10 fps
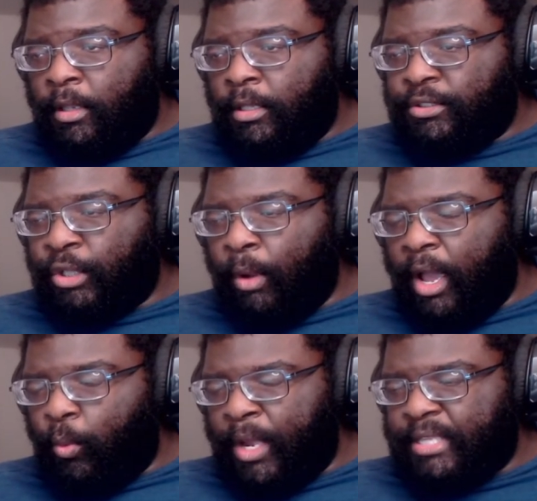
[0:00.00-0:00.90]
So I
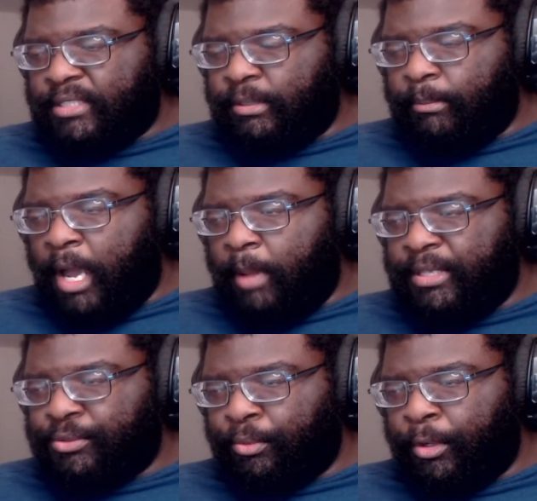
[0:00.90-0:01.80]
went to
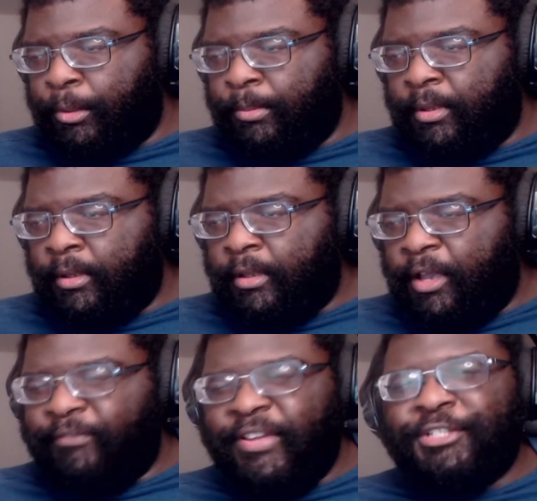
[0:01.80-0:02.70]
mommy's room.
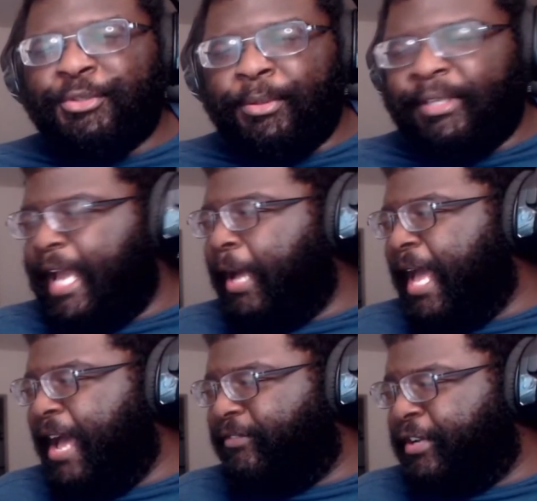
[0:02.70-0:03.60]
Eventually, I'll
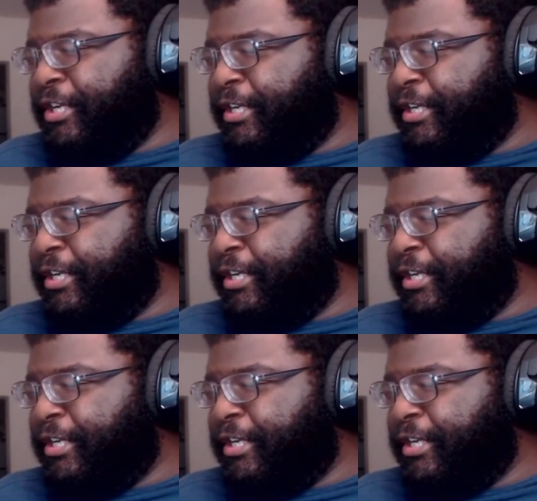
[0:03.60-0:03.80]
have good